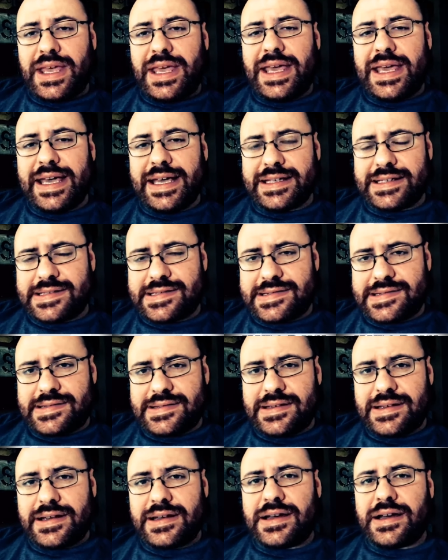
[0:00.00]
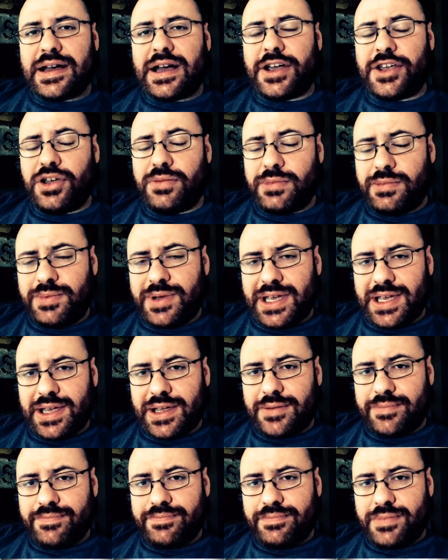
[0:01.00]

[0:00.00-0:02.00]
hits a human being.